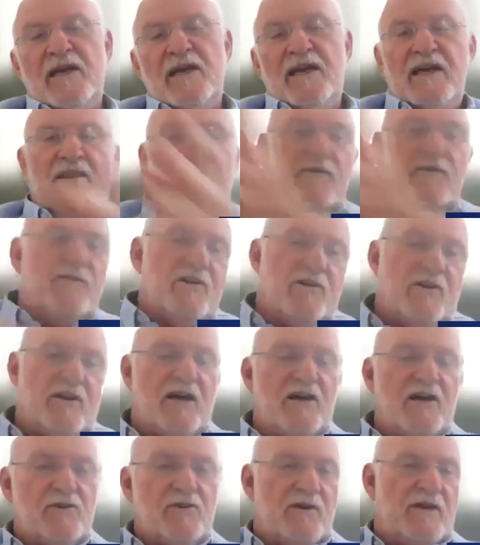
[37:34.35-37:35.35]
And the very
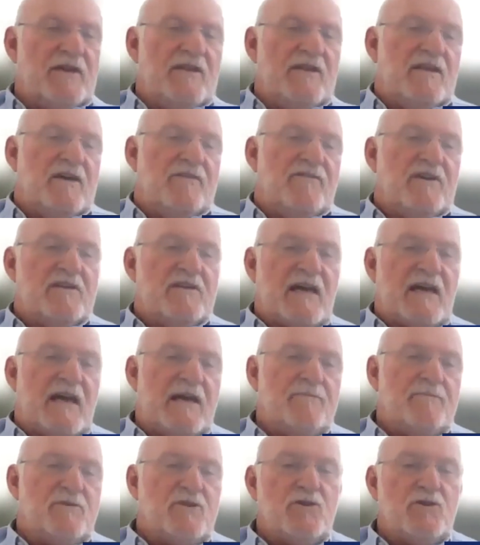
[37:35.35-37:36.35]
other end of it,
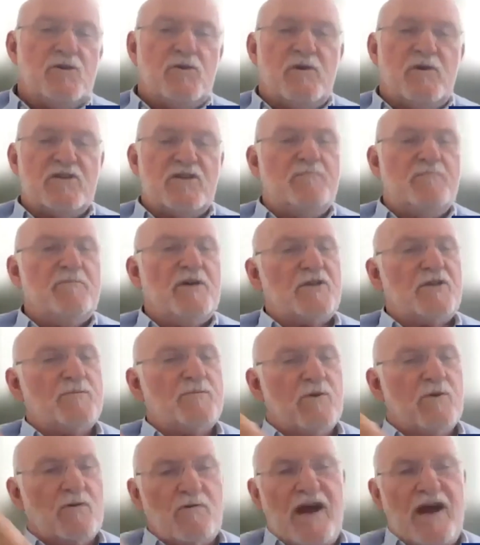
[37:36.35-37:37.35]
type 2, is a much
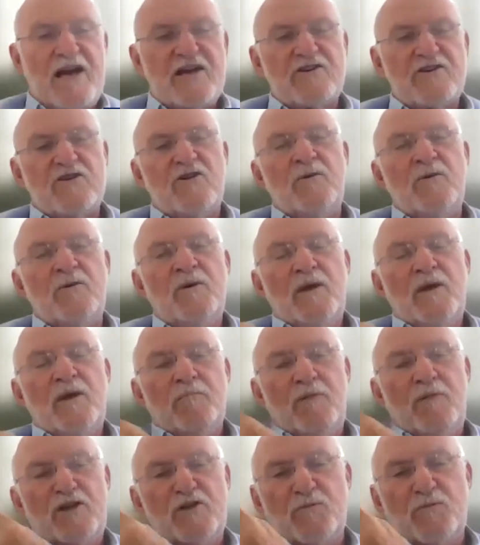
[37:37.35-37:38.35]
more rational,
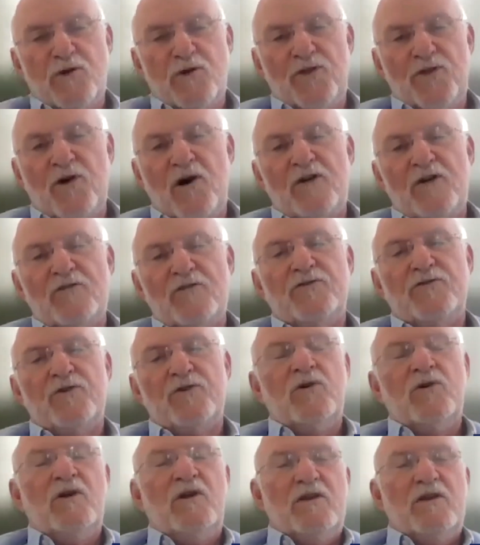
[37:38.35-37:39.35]
much more
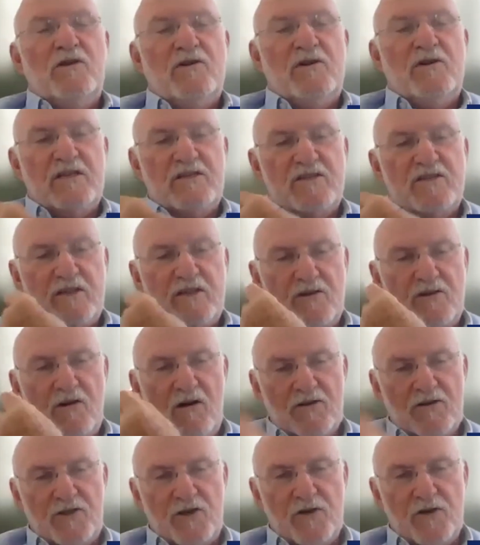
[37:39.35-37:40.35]
thoughtful. You consider
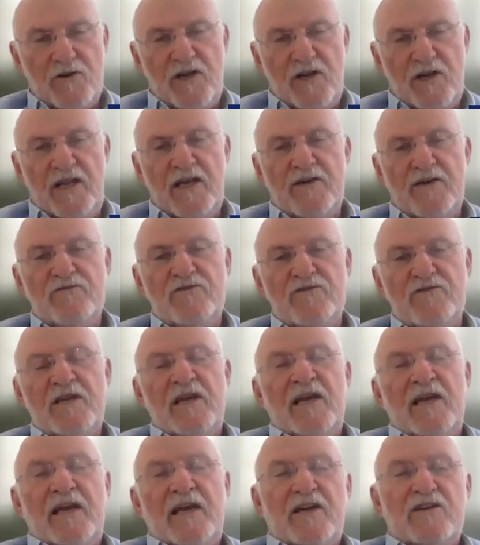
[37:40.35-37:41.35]
alternatives
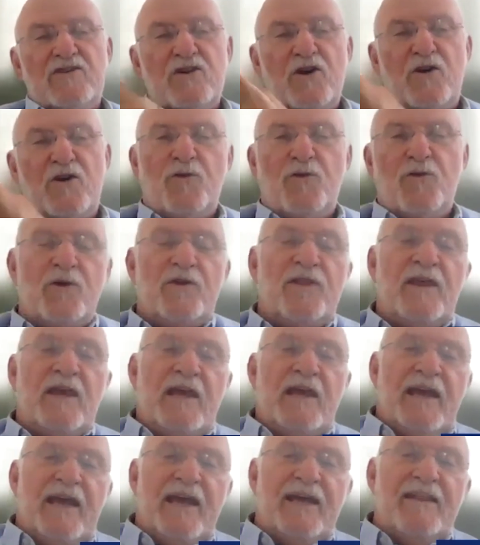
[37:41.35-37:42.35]
and so forth.
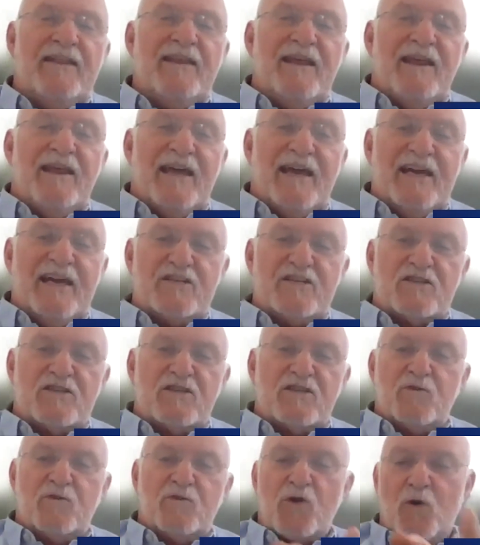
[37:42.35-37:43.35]
And it's
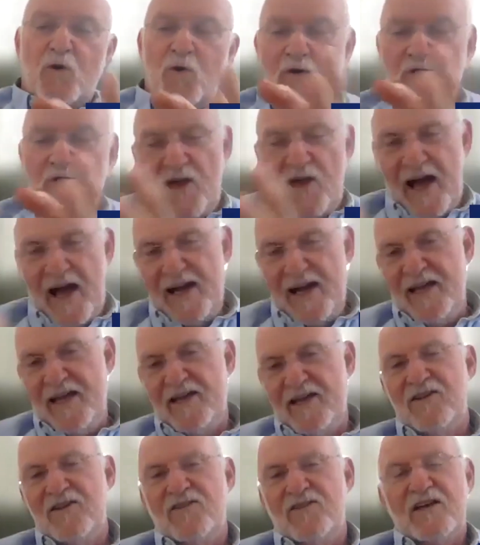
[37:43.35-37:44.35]
toward that
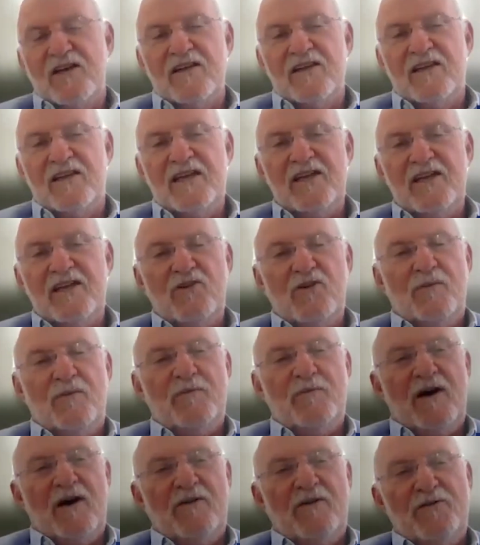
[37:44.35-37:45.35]
end of the continuum
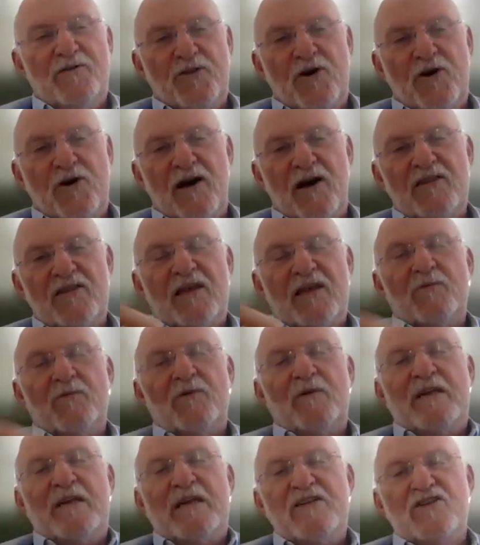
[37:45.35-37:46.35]
of thought that
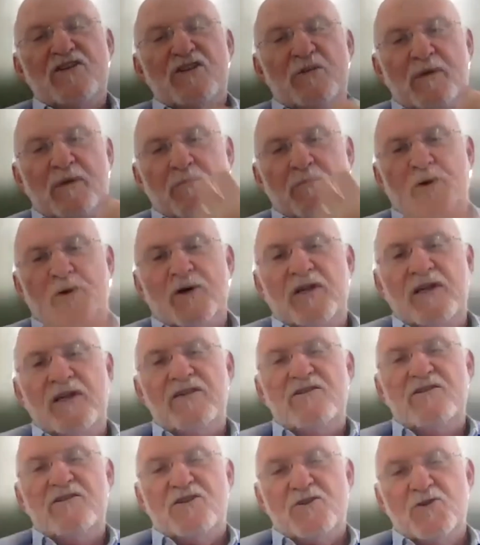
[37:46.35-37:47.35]
needs to be put
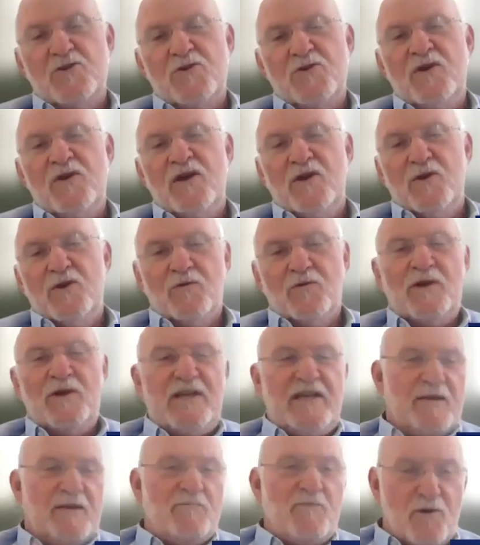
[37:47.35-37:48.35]
into
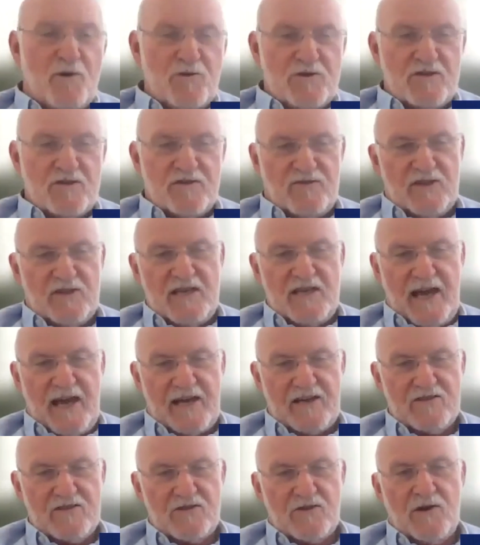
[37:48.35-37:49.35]
reading most of the
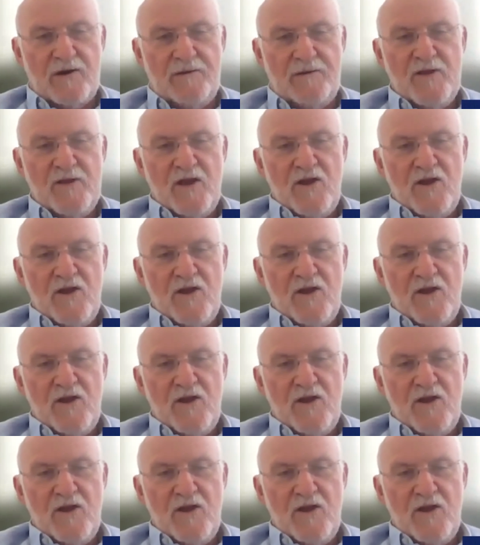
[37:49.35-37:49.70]
text, or